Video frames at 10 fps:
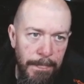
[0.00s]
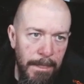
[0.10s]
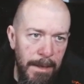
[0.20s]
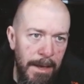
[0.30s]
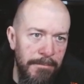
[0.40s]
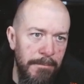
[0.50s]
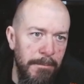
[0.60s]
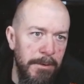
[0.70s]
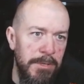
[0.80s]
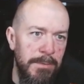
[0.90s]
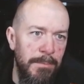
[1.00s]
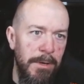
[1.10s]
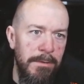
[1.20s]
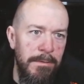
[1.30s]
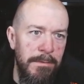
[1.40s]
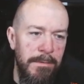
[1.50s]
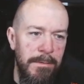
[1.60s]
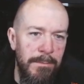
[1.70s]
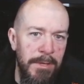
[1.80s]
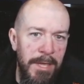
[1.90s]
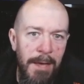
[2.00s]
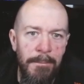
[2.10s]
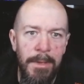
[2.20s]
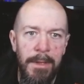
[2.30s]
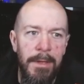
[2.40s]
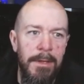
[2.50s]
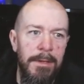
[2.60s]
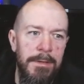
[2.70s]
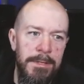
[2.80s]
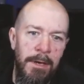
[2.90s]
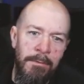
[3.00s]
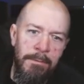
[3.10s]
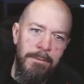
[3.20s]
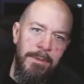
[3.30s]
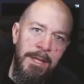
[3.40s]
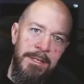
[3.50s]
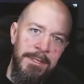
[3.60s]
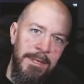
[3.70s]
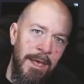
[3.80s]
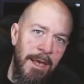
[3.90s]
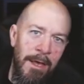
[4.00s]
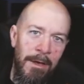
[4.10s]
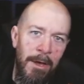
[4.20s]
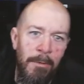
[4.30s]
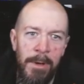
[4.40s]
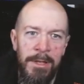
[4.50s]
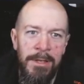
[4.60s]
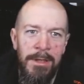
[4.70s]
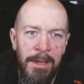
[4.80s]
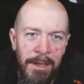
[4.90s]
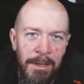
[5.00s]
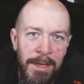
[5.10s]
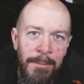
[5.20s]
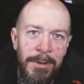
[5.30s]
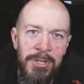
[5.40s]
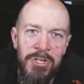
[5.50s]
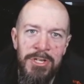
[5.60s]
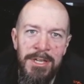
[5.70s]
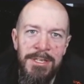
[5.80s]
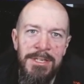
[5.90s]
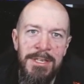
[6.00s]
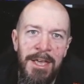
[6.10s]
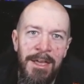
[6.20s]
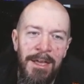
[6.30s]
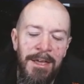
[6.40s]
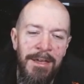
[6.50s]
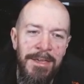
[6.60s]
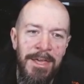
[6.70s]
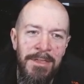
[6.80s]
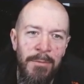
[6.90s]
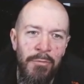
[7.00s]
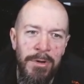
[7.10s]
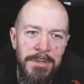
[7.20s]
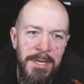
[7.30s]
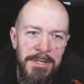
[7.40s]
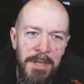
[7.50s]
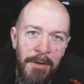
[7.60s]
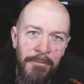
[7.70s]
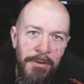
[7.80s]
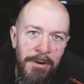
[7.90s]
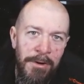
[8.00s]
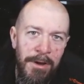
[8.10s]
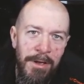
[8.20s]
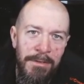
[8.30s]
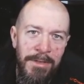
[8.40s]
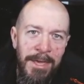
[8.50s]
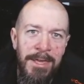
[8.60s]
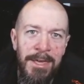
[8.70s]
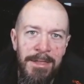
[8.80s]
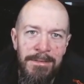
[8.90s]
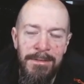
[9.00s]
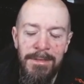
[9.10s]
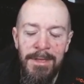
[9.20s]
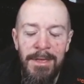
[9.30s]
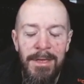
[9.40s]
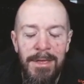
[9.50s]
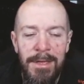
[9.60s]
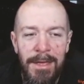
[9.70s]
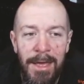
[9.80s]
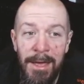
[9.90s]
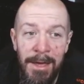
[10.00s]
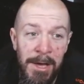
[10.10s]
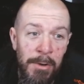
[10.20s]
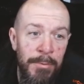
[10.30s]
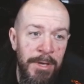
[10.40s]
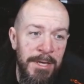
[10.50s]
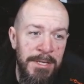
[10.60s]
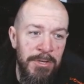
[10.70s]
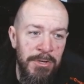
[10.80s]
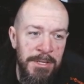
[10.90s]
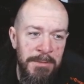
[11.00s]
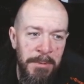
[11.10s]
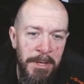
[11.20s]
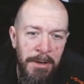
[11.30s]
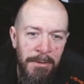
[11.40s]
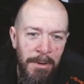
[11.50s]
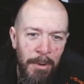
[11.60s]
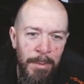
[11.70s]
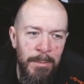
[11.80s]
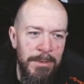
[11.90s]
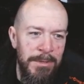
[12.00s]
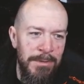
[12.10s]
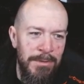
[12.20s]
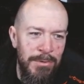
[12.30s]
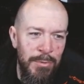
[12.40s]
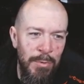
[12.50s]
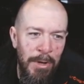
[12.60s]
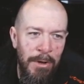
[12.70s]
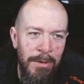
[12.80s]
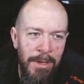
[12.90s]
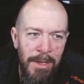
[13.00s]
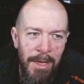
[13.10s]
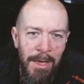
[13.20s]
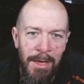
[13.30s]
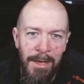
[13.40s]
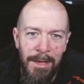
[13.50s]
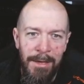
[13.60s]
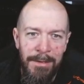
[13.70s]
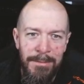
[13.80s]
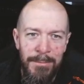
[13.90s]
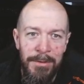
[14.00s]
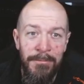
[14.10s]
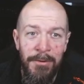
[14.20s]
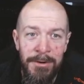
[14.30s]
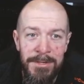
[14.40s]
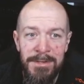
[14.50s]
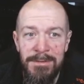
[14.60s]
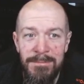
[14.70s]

afterwards, but yeah. So that's how an image is getting processed after taking it. I hope you guys enjoyed this video. Hope it wasn't too long, but of course